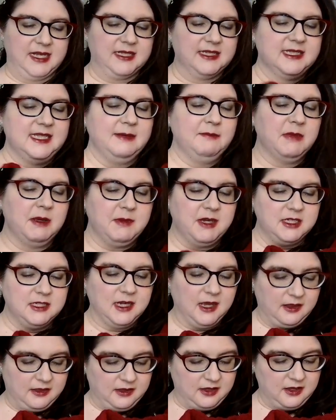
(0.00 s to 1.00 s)
seam that back
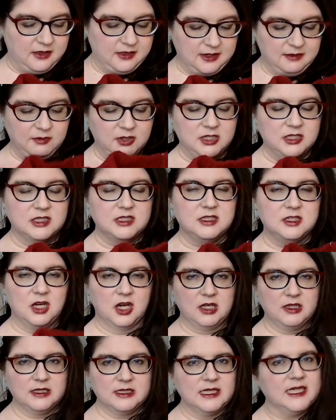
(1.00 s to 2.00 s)
together, and then I'm going to
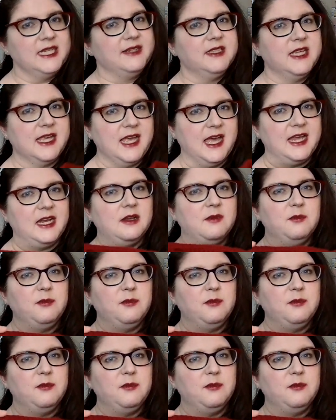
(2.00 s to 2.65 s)
start the sleeves again,